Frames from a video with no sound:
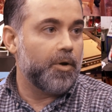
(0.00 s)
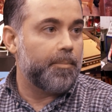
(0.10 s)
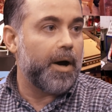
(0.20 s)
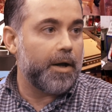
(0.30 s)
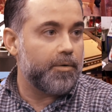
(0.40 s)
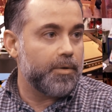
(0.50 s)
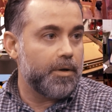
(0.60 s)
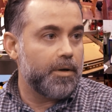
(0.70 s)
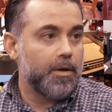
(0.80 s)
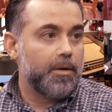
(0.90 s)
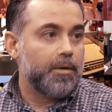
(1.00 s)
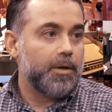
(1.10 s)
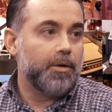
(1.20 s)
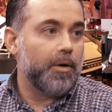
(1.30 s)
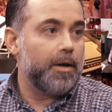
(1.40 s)
pottery.
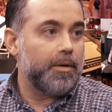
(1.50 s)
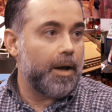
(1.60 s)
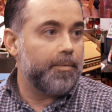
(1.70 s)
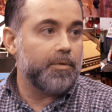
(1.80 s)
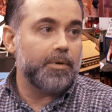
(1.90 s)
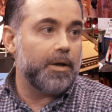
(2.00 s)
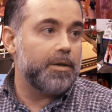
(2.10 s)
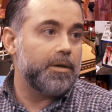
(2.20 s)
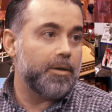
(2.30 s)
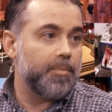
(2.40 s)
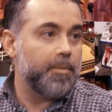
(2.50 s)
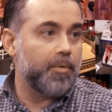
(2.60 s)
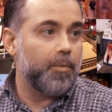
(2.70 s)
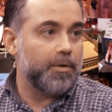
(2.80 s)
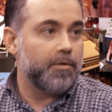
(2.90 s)
Absolutely anything that
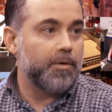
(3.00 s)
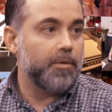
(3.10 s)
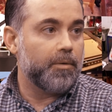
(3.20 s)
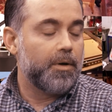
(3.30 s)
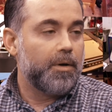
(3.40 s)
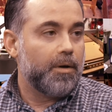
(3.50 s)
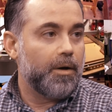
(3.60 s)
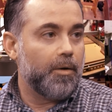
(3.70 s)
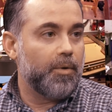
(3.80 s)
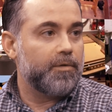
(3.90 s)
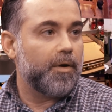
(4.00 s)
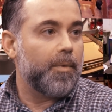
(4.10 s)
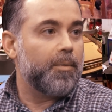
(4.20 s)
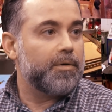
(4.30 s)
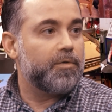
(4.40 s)
people want to do. One time
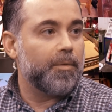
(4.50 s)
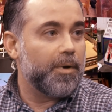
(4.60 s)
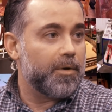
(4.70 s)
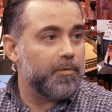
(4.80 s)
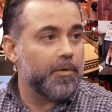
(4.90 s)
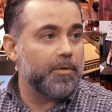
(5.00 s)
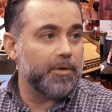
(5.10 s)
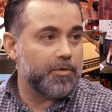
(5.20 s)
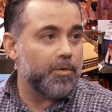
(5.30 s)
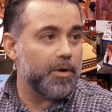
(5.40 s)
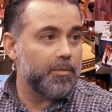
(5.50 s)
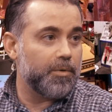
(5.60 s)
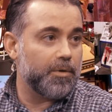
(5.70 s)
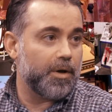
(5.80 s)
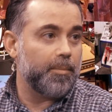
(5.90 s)
I went to a Maker Faire in Detroit
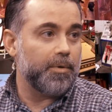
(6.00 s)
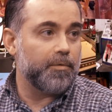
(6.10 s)
with a couple of